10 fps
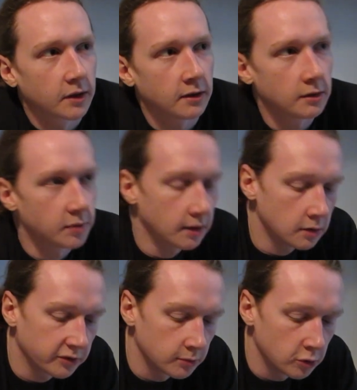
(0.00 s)
In the
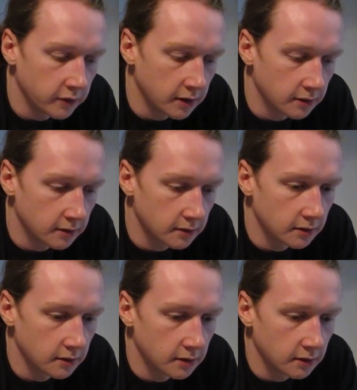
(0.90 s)
beginning of the movie,
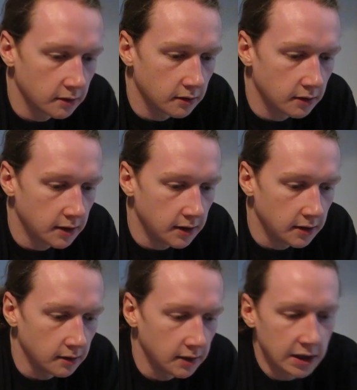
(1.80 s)

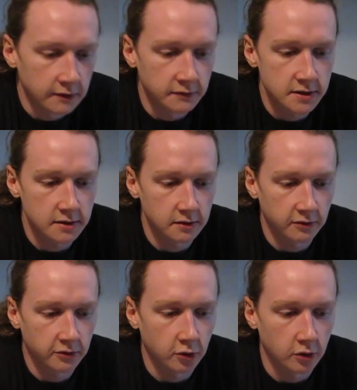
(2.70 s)
he leaves
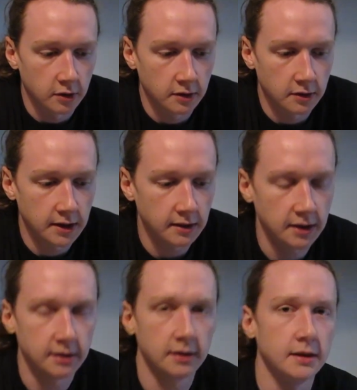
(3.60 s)
for
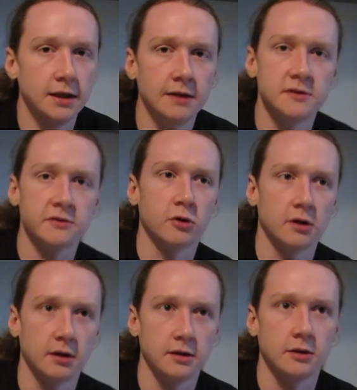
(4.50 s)

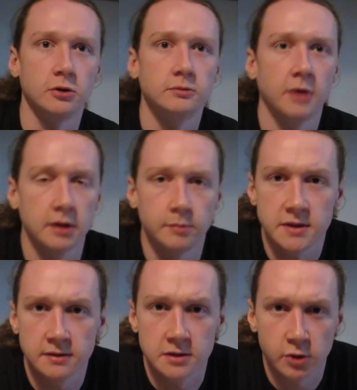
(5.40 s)
you know, on a
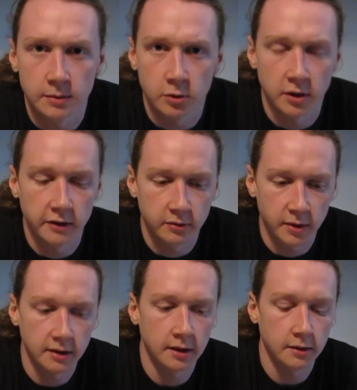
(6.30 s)
business trip or whatever,
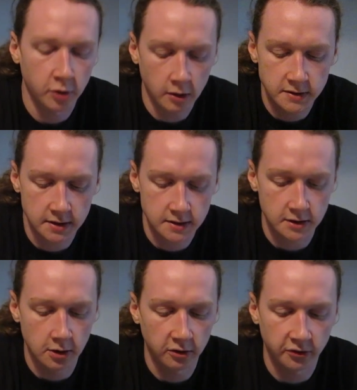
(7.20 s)
and he promises
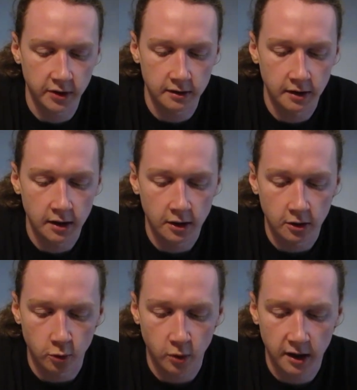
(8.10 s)
his girlfriend
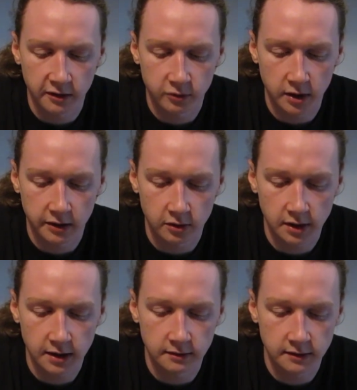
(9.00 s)
or wife, whatever,
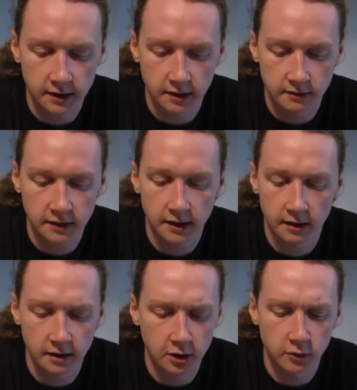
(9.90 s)

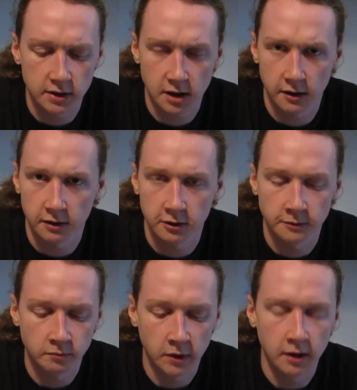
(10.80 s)
Tia Leone's
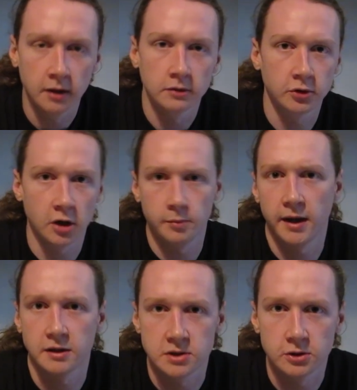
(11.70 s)
character, to come
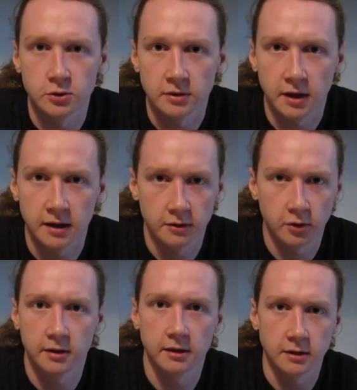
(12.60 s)
back soon, and
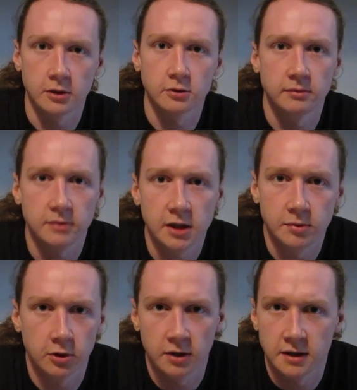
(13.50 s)
they're gonna, you know,
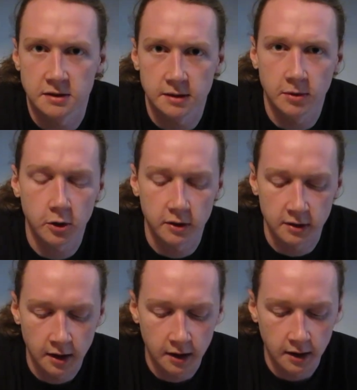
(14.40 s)
keep the relationship going.